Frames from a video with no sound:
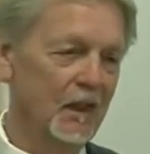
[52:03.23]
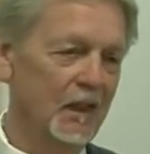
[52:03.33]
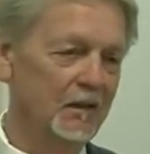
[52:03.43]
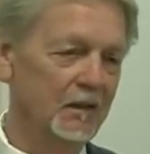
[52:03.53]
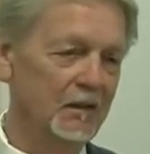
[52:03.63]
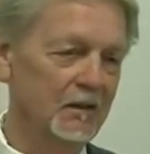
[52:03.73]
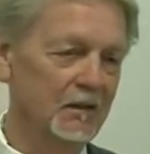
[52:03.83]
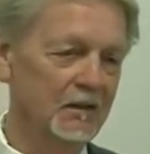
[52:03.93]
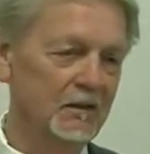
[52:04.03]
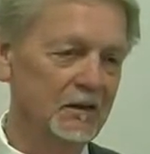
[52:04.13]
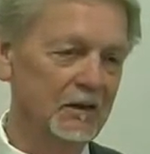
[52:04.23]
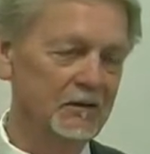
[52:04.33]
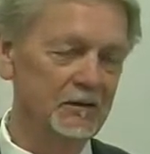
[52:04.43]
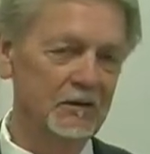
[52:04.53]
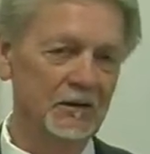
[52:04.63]
And, uh,
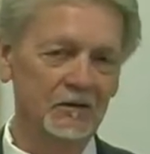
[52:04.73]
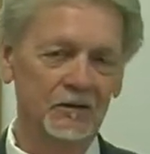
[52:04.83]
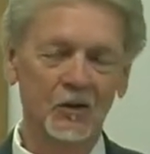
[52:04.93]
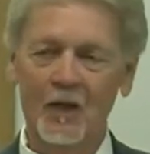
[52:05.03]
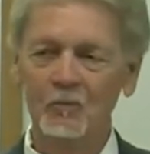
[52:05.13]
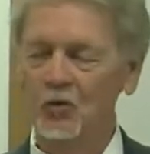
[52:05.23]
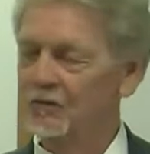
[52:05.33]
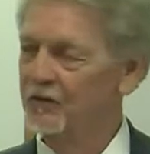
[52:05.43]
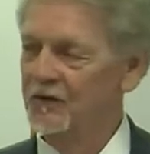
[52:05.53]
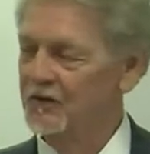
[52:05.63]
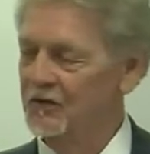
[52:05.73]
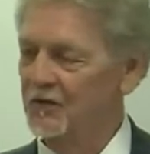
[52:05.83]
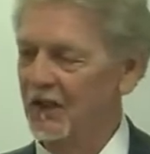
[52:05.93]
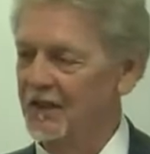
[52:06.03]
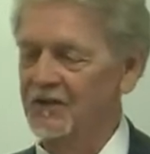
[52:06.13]
you know, I'm going to finish this
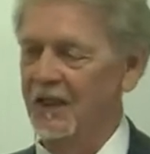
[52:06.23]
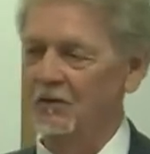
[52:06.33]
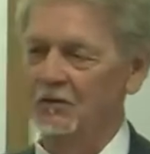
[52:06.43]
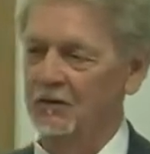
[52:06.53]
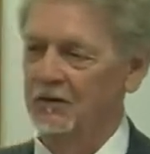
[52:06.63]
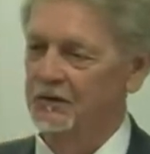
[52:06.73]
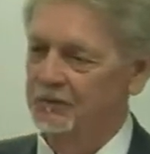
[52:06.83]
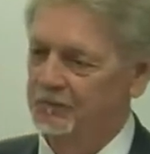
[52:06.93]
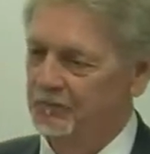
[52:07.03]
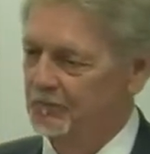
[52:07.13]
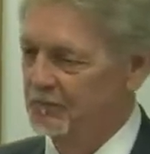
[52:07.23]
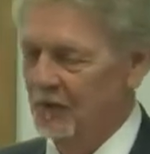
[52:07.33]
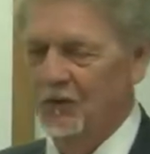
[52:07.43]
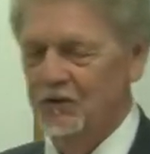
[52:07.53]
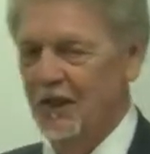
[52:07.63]
class out on this.
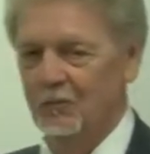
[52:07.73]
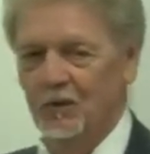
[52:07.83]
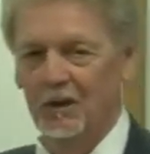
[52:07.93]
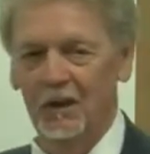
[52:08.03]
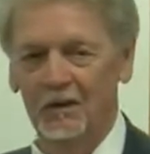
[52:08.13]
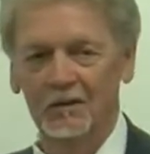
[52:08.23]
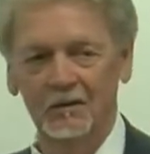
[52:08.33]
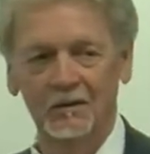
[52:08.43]
How much time we got?